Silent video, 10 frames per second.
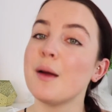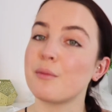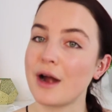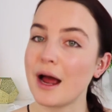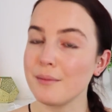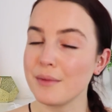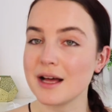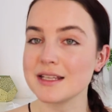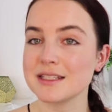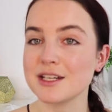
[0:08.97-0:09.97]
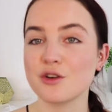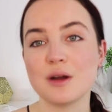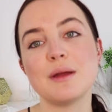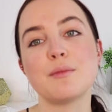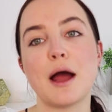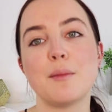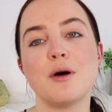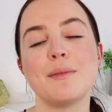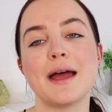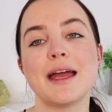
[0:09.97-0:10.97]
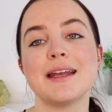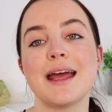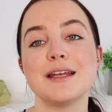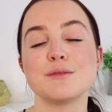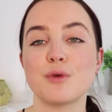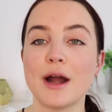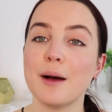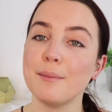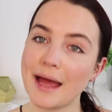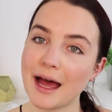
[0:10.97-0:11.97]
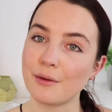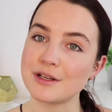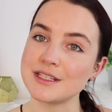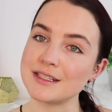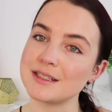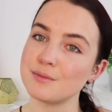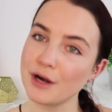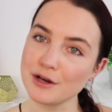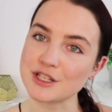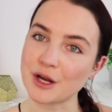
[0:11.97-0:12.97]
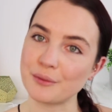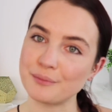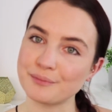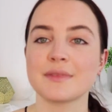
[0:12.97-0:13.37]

Brow Master Creamy Brow Pomade and Brow Power Tinted Brow Gel.